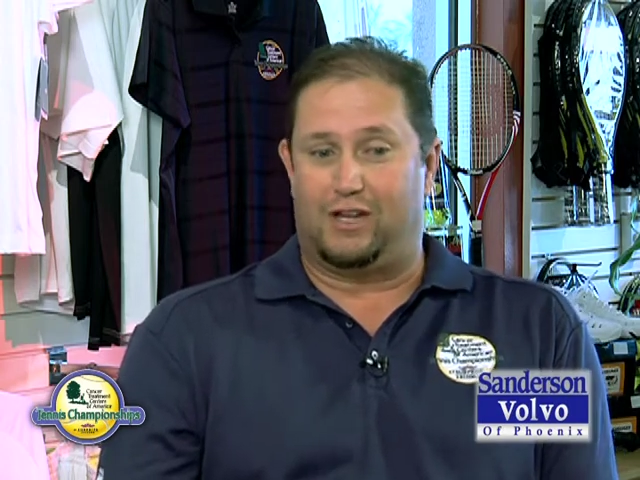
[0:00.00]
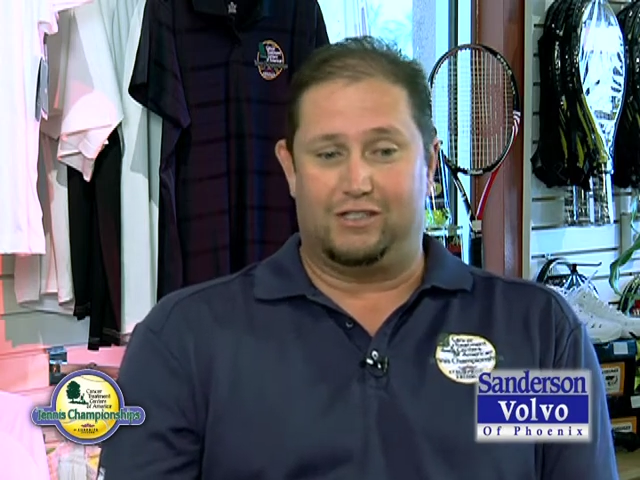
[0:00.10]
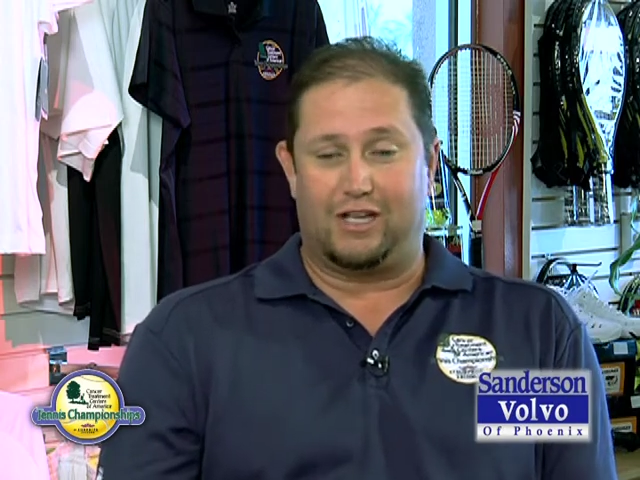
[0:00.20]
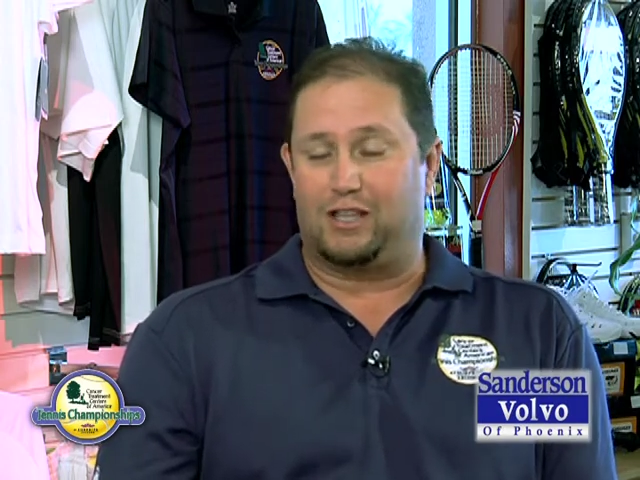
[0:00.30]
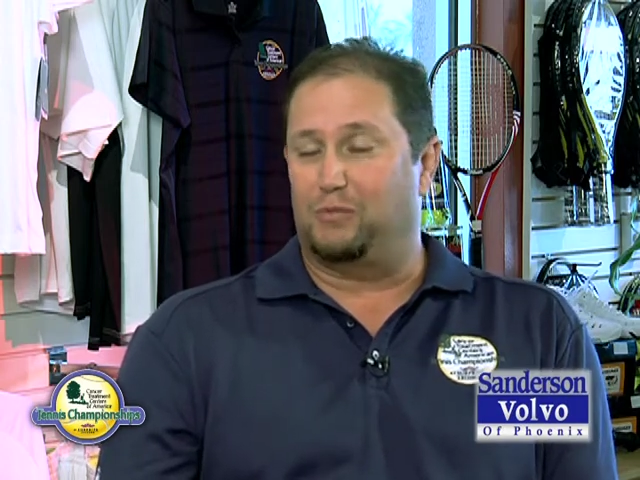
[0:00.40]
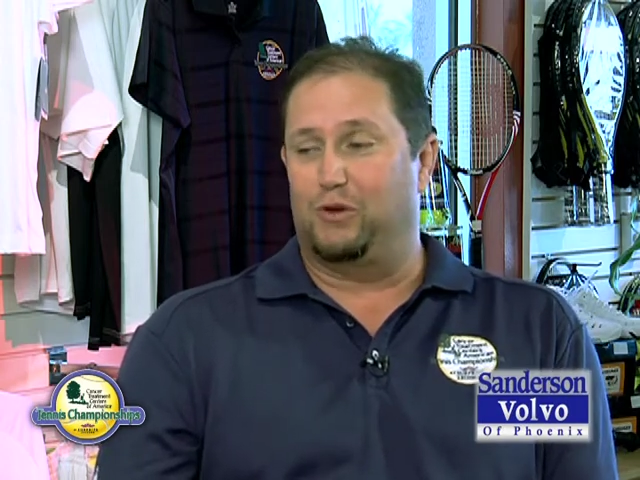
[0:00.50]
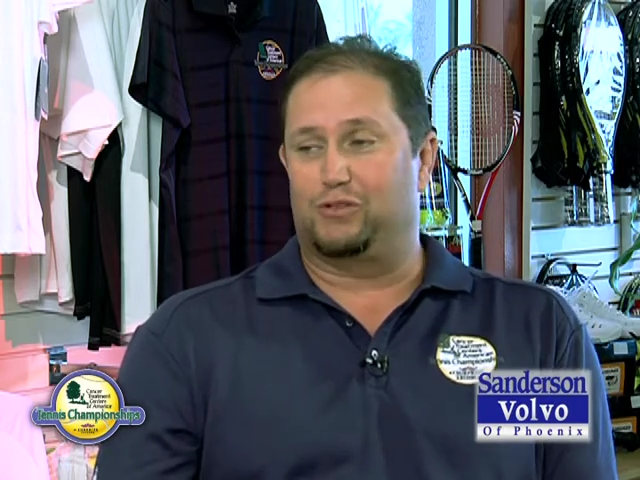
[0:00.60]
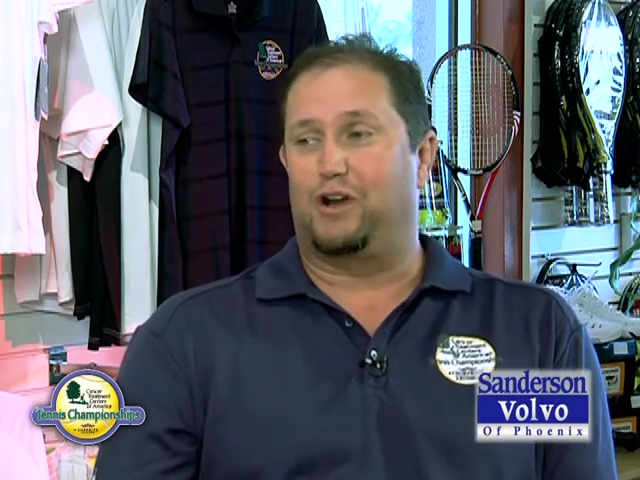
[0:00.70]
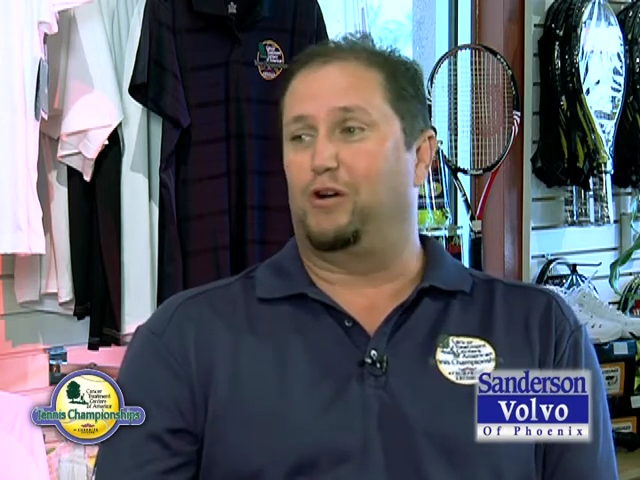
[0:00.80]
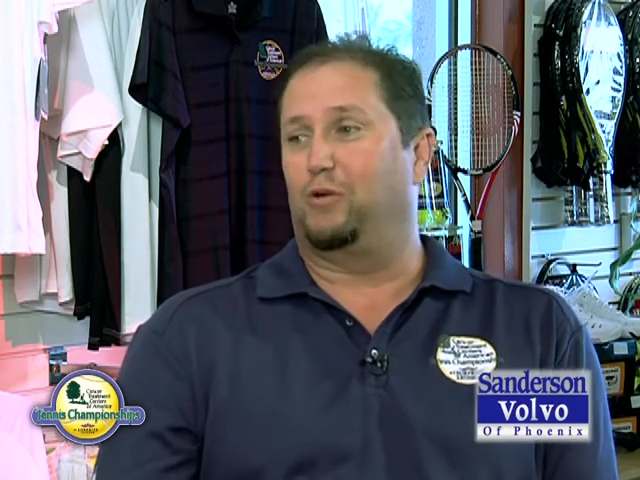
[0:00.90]
it's got the most
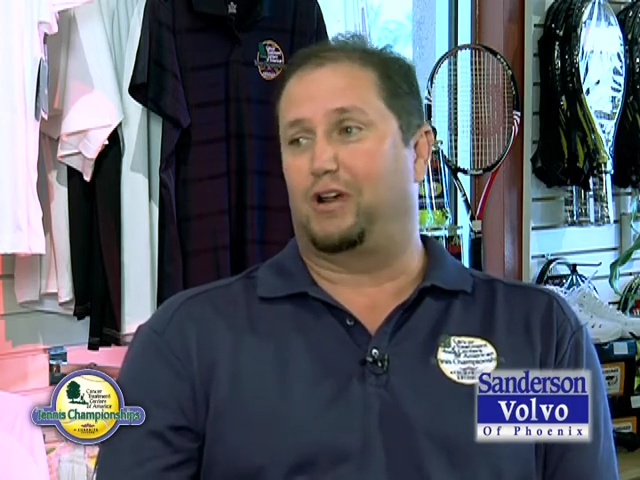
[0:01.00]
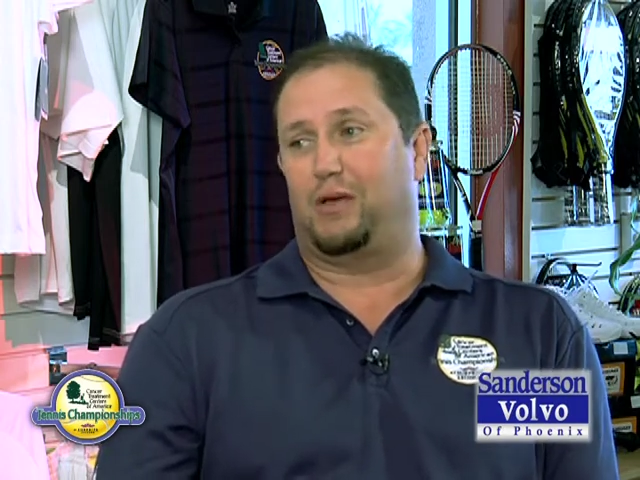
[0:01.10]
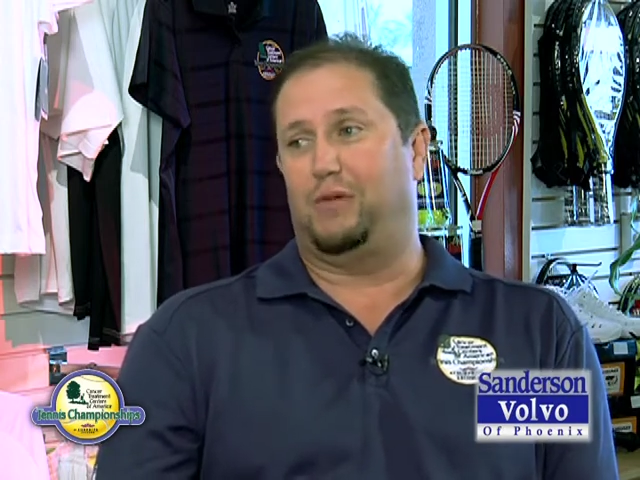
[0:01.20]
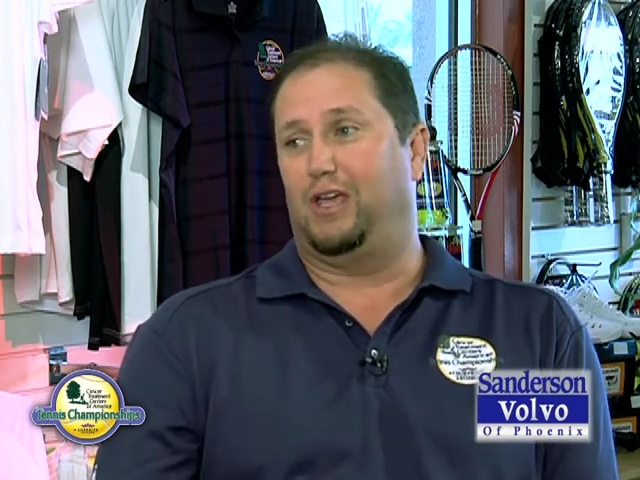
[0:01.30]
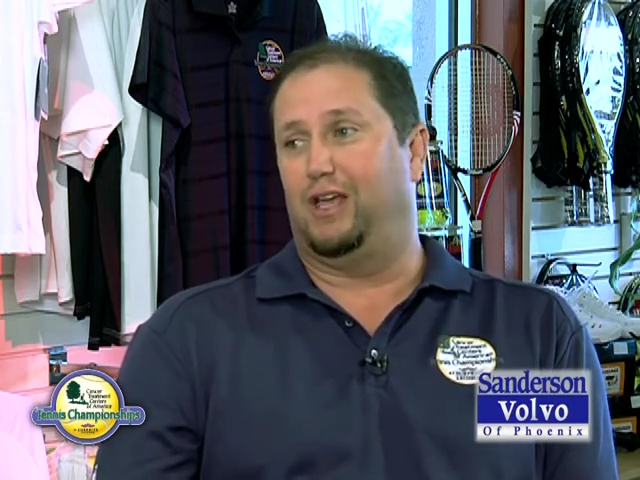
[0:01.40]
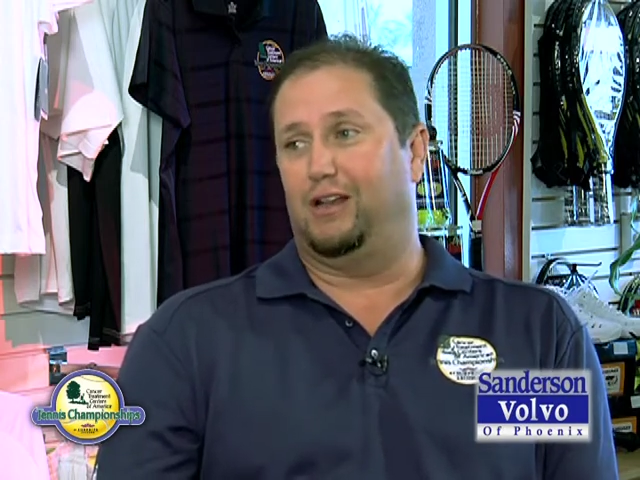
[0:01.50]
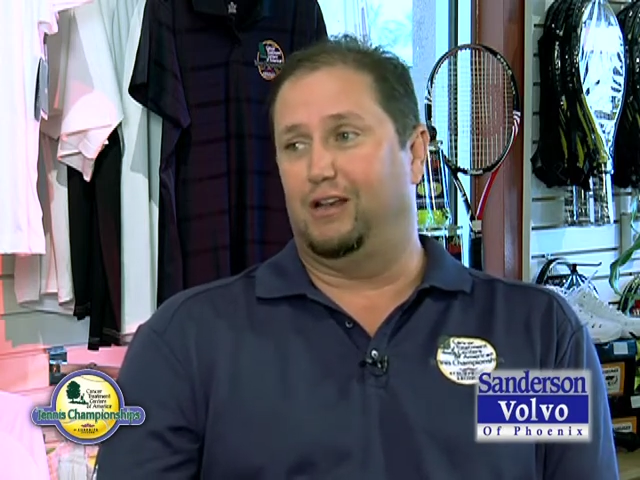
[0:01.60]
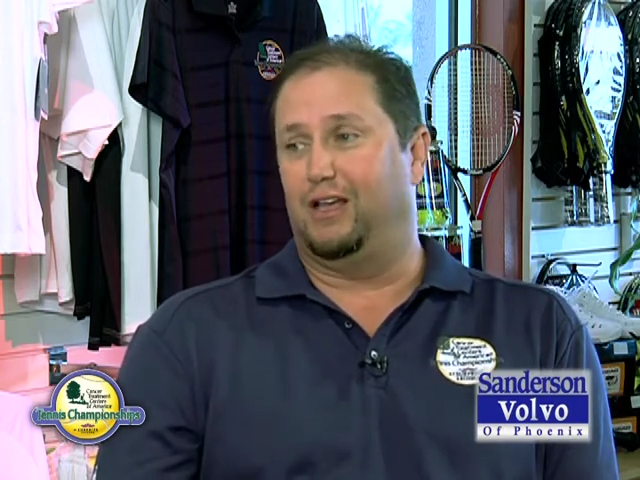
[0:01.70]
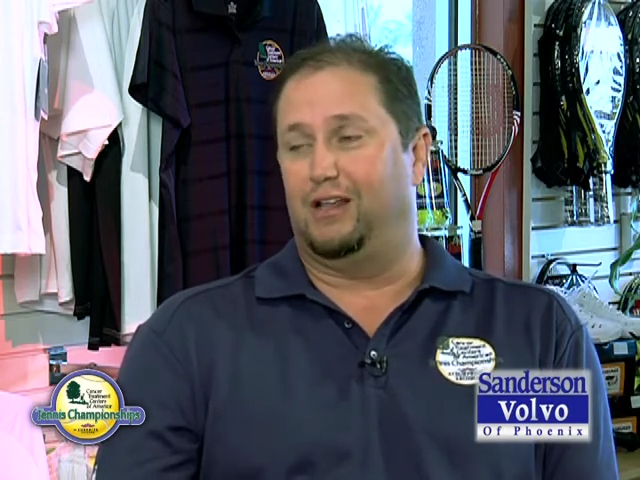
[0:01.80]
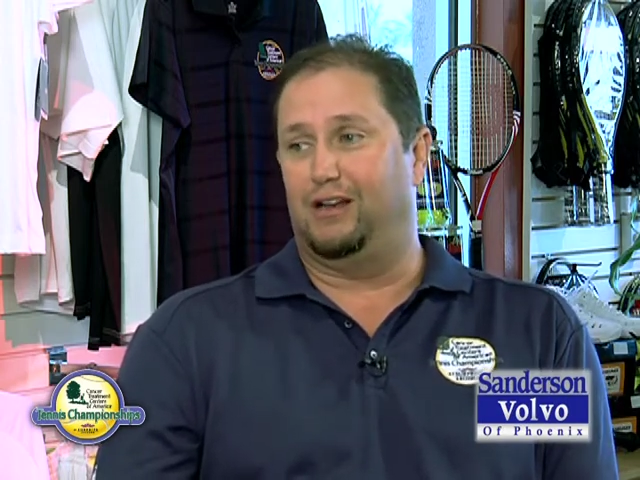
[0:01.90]
hardware coming in,